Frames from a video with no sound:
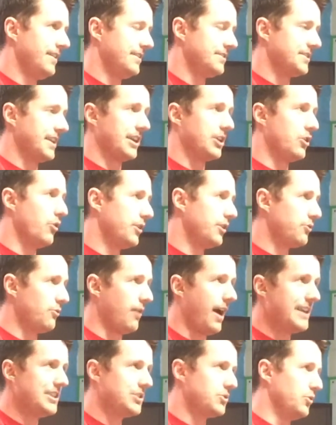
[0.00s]
It's like going through
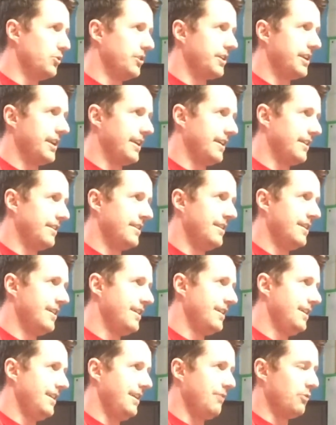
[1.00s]
high school again
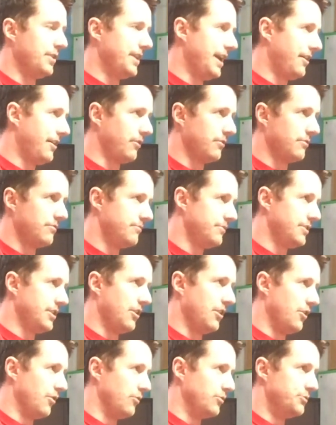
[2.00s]
without, you
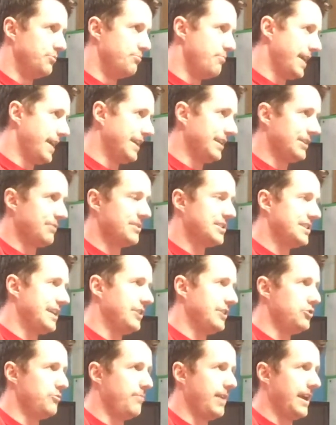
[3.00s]
know, making the
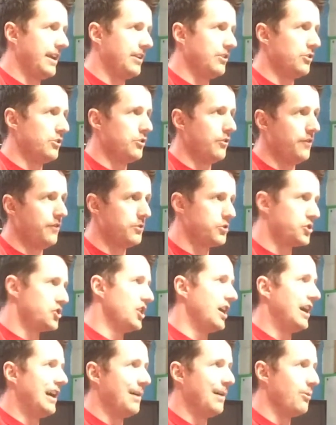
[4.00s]
mistakes you made, or your first
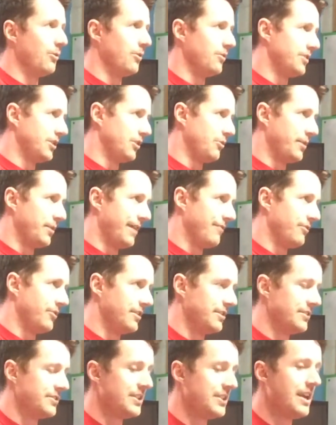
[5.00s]
job, or you know, whatever it
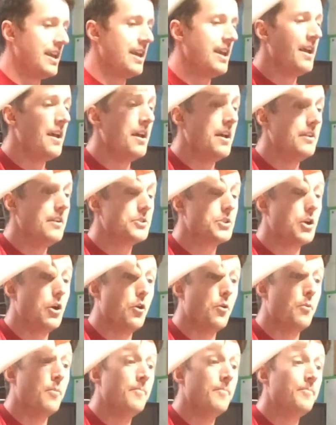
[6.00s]
is.
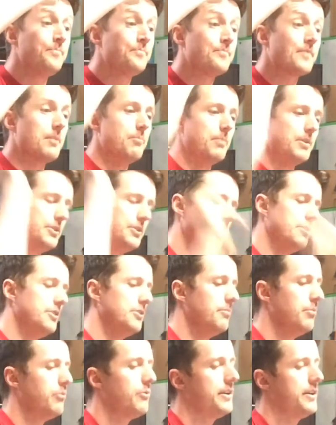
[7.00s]
So, but the
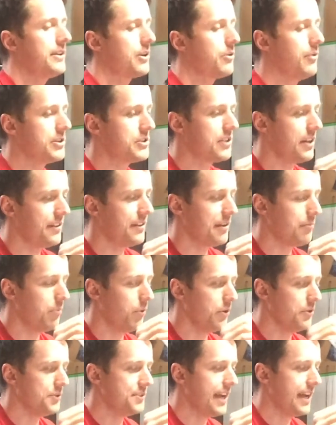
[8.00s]
point of the question I think
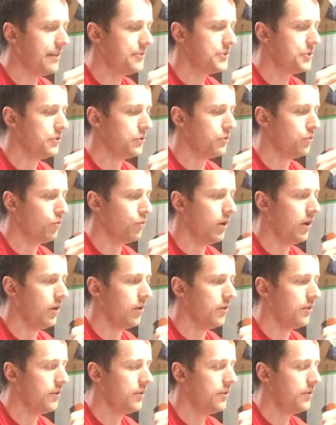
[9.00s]
boils down to,
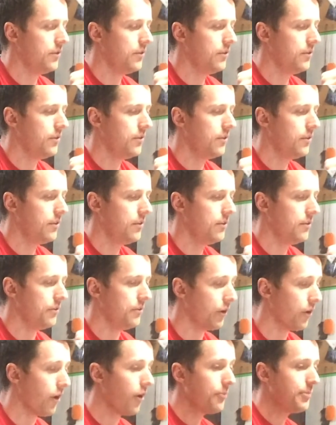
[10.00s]
well,
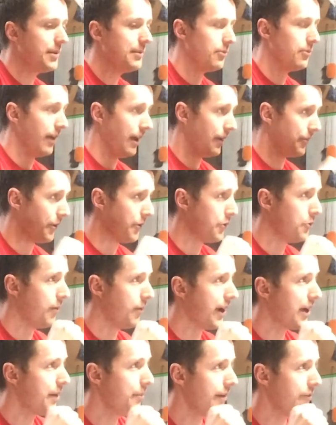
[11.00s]
there are people out there who
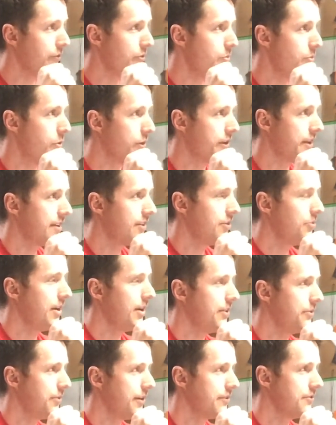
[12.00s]
wake up every morning who weigh
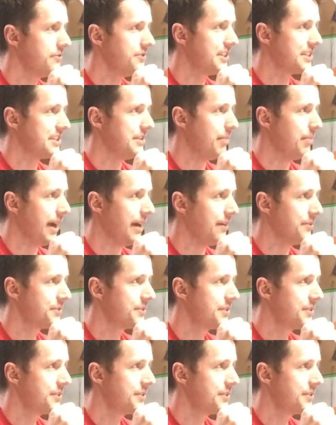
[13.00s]
360 pounds.